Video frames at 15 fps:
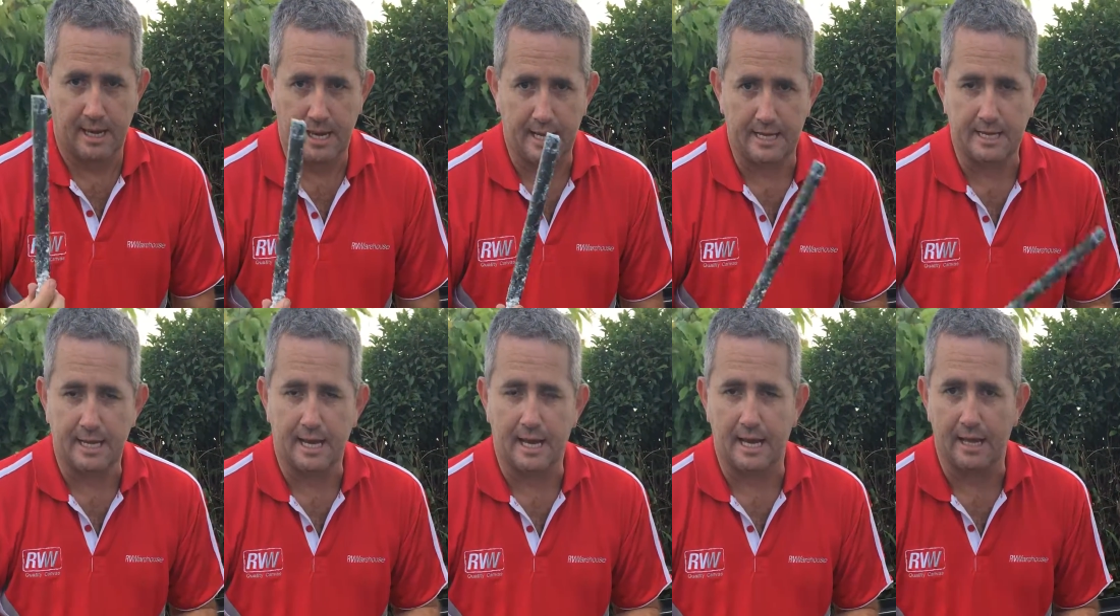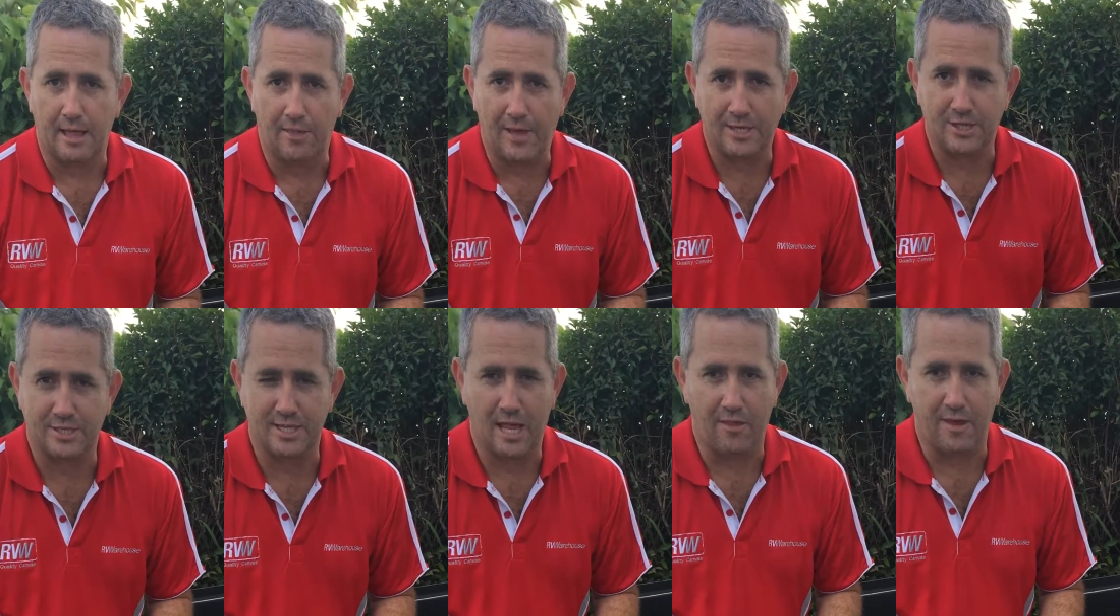and that's
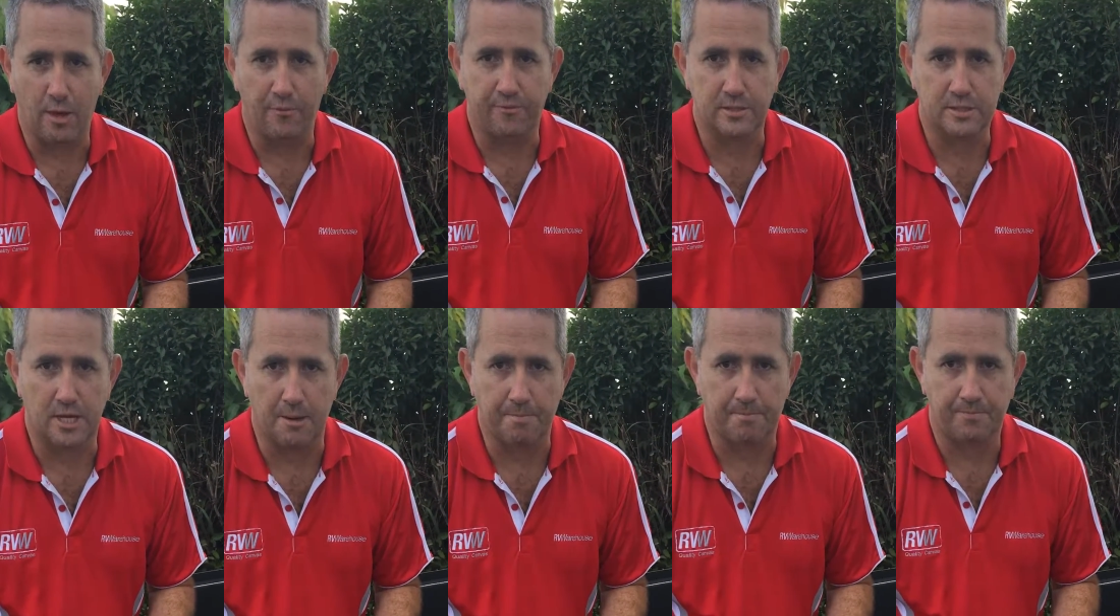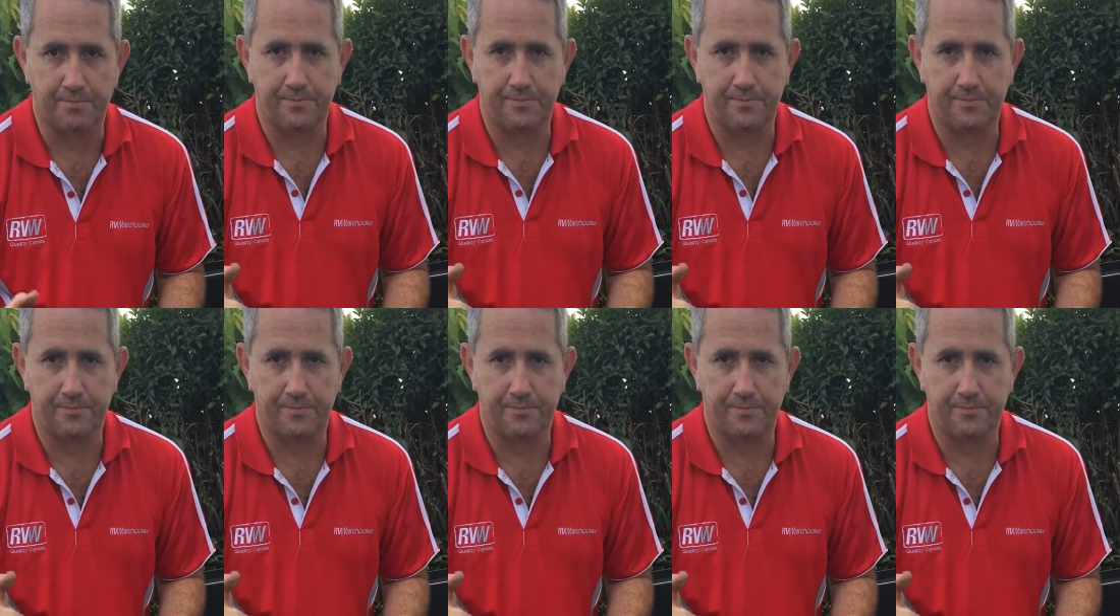just another helpful tip.